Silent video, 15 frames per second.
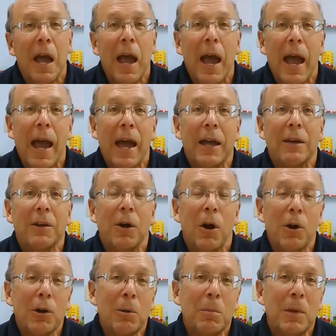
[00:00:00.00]
And
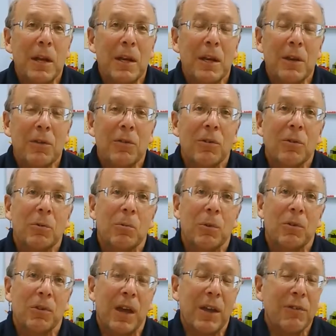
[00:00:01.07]
Archimedes
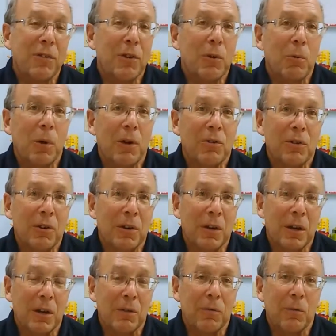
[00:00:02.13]
was asked the question
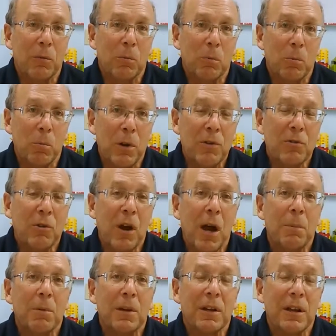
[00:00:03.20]
of which
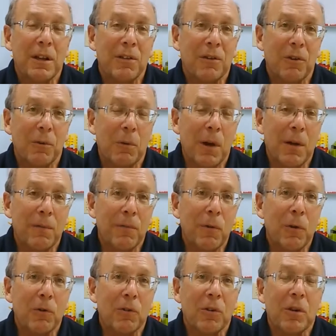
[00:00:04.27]
object hits the ground
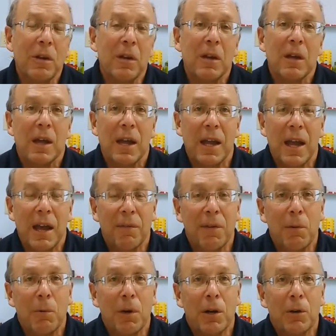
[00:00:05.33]
first, a
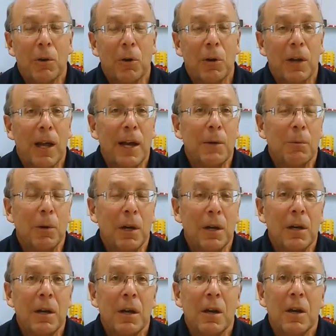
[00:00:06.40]
heavy one or a light
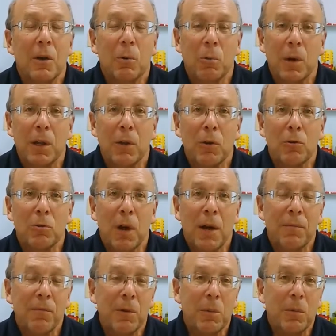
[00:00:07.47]
one, when they're
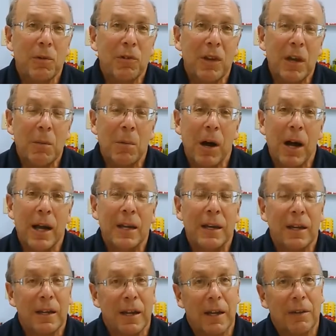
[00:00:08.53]
dropped from the same height
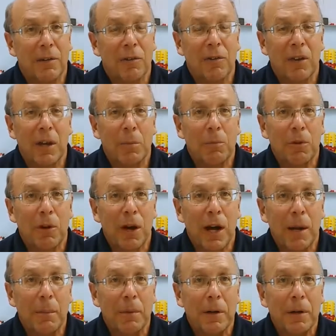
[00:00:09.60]
and at the same
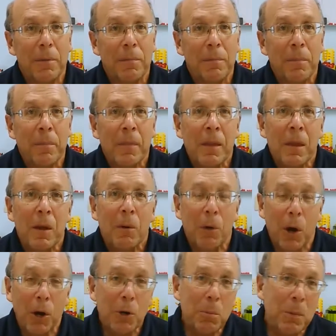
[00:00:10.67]
time.
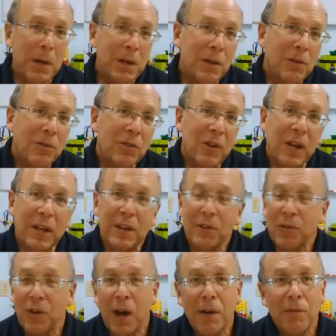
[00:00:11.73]
Archimedes said
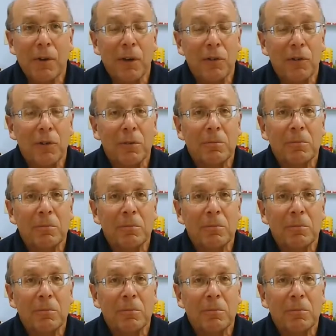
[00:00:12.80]
it's obvious.